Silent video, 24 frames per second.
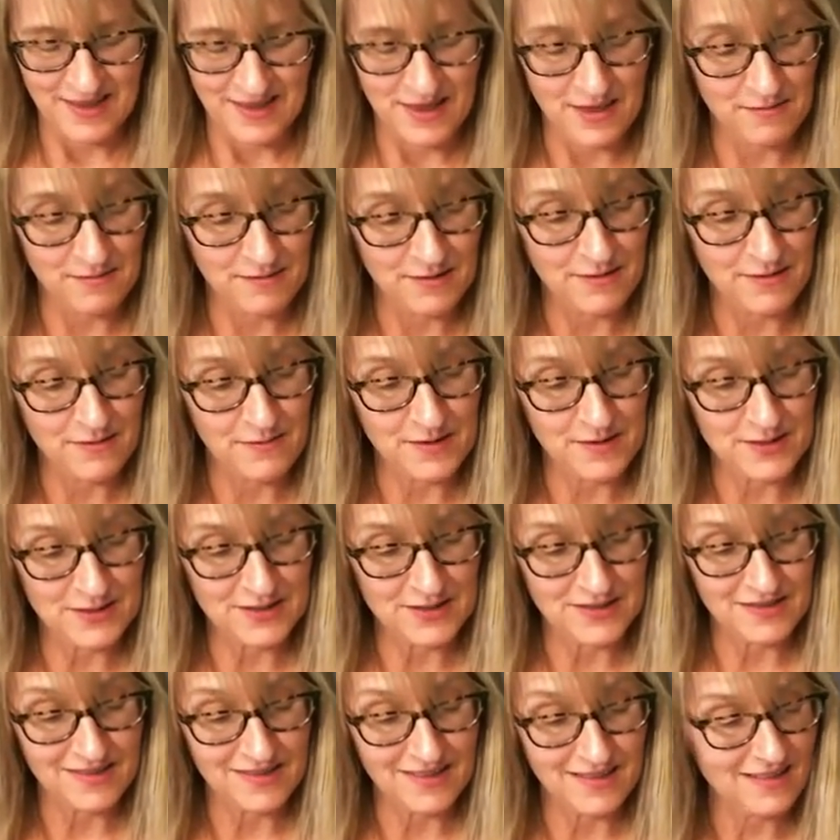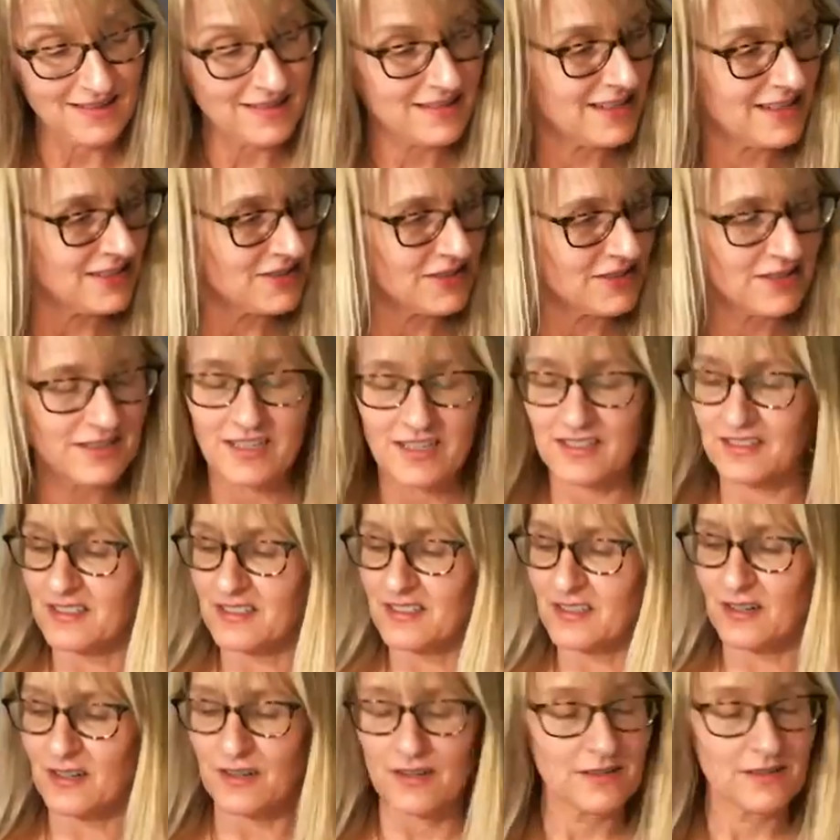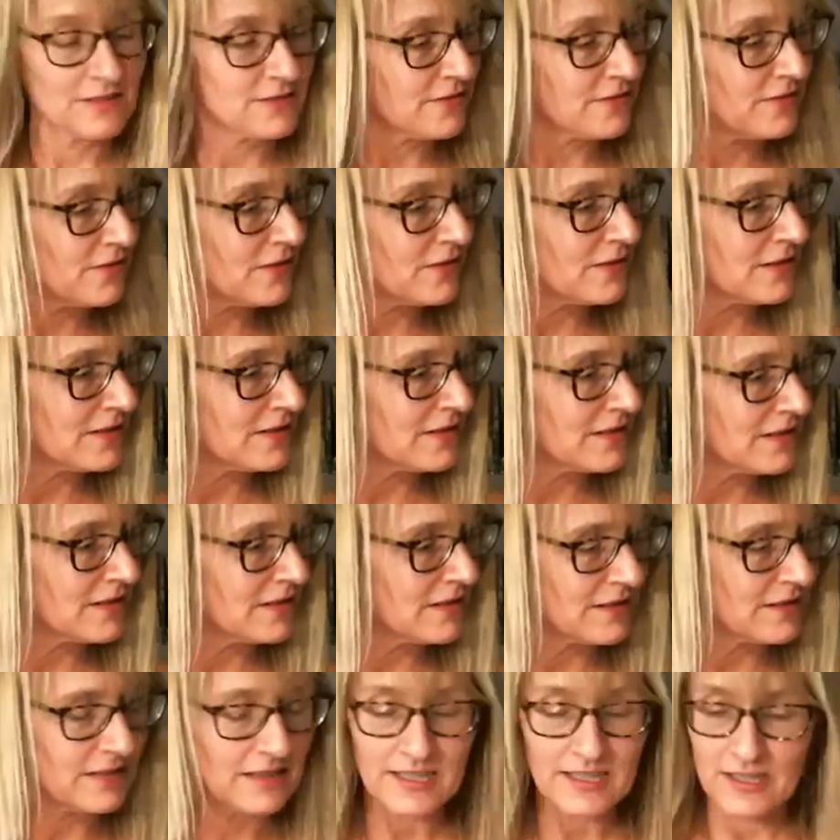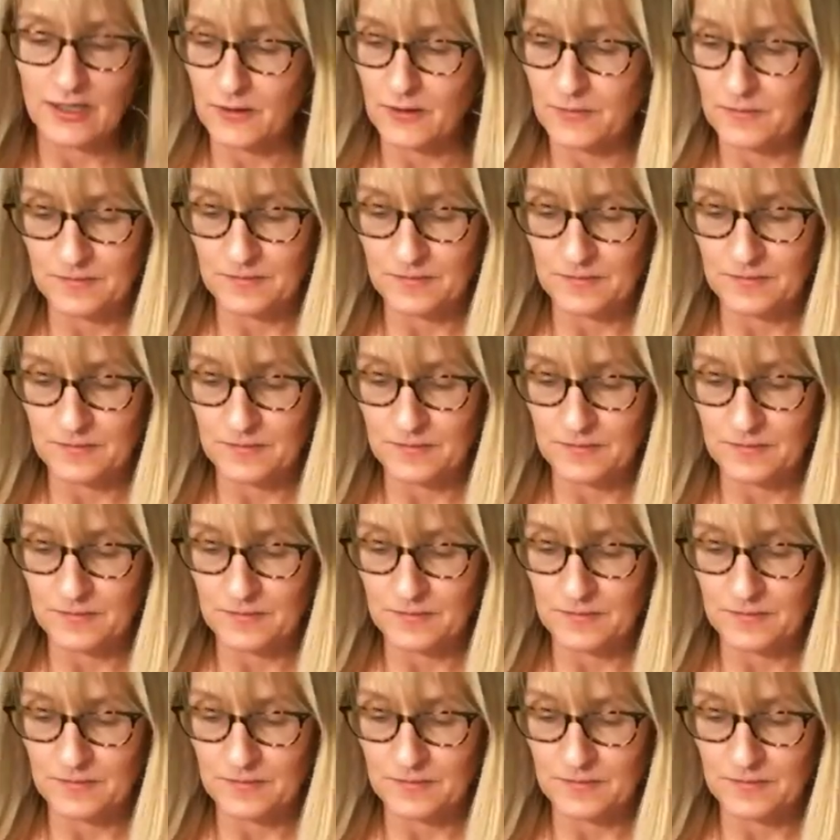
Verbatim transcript: Three of Winter. Oh, I just got this card for Leo.